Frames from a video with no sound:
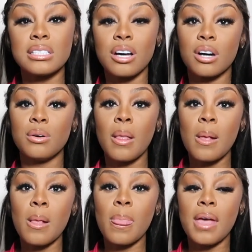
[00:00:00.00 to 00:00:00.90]
So
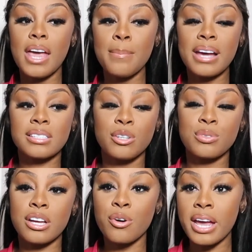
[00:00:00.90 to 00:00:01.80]
he basically
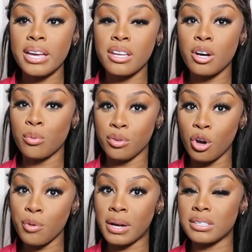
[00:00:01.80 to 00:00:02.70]
was like, okay, get up, you
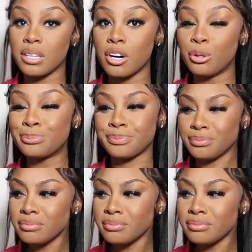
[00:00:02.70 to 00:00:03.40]
know, we about to go.